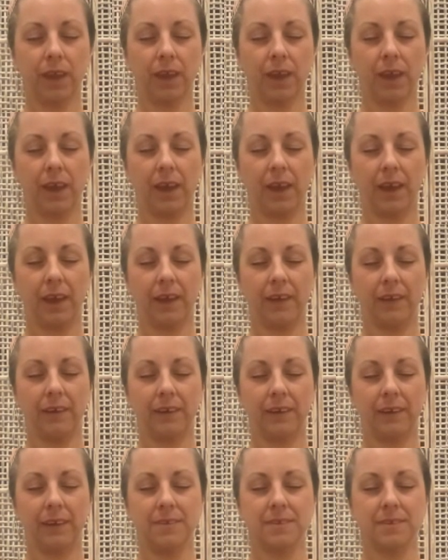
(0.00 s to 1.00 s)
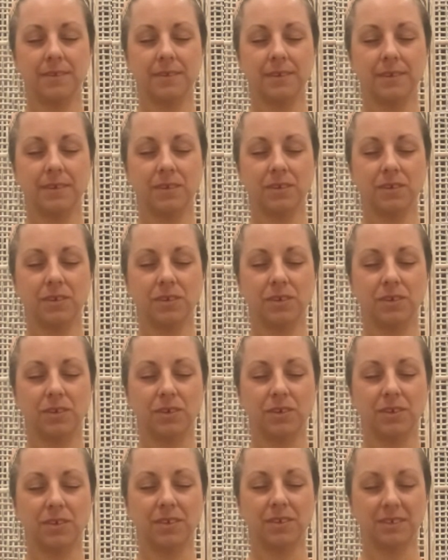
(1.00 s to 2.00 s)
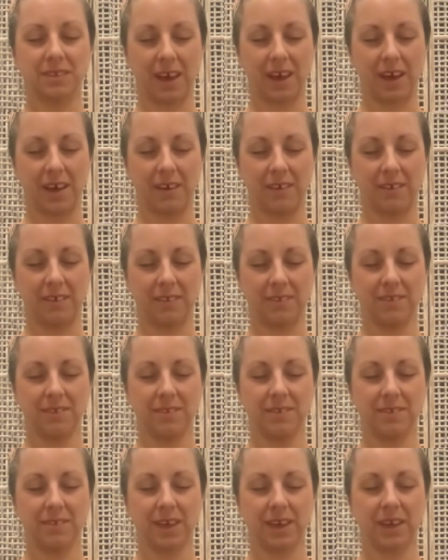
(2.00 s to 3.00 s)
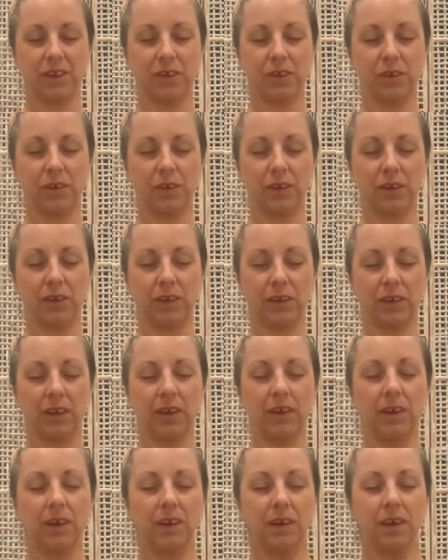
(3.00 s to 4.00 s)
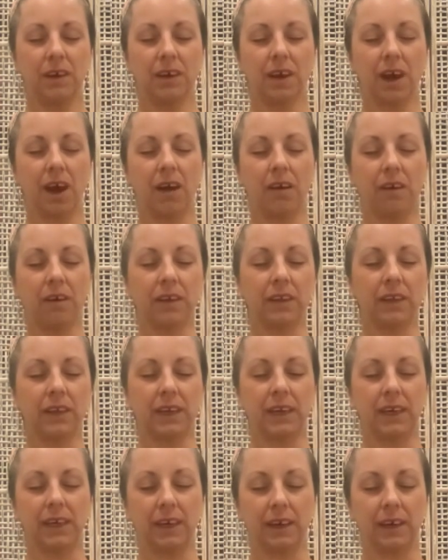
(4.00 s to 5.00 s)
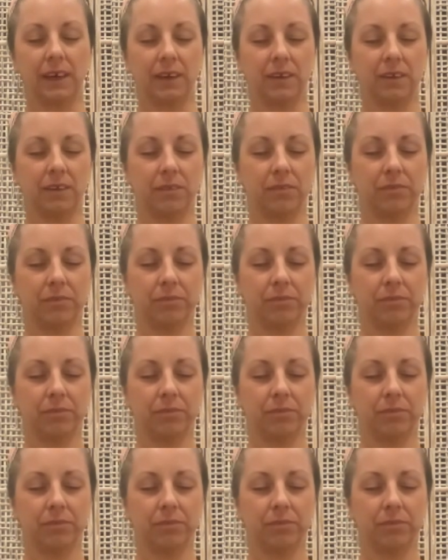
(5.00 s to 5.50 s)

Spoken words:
and listen to the sounds that you can currently hear.